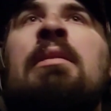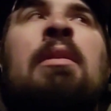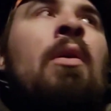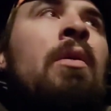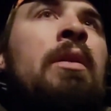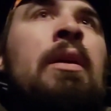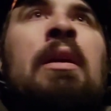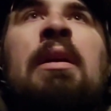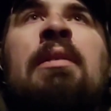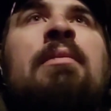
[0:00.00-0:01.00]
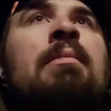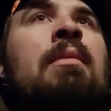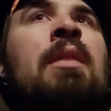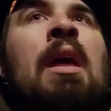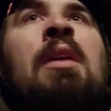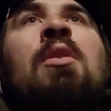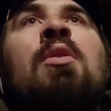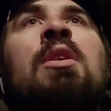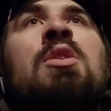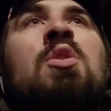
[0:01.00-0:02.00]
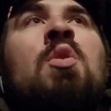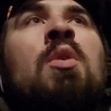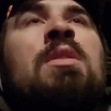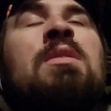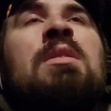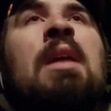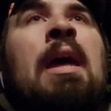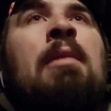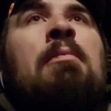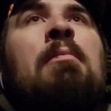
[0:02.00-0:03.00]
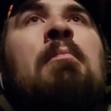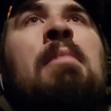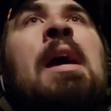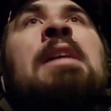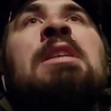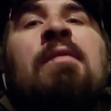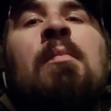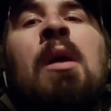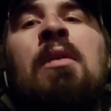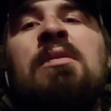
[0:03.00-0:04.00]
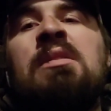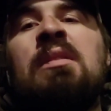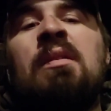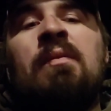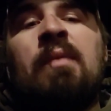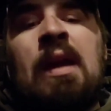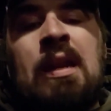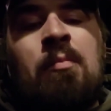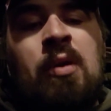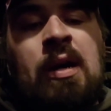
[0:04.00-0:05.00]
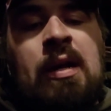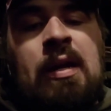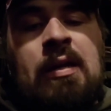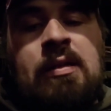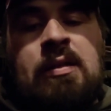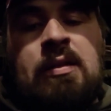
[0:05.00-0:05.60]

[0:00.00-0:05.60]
the only thing you can do is like massive amounts of antibiotics,